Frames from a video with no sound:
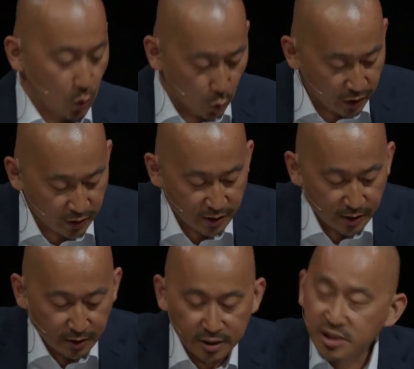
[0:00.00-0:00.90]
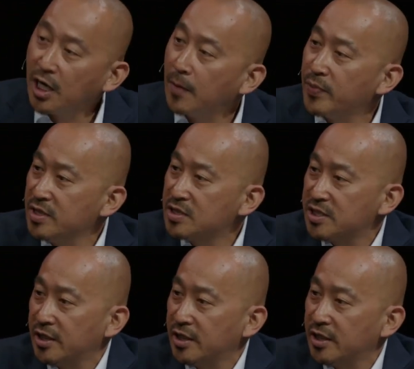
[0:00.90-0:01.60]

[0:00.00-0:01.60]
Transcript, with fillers: with the Japanese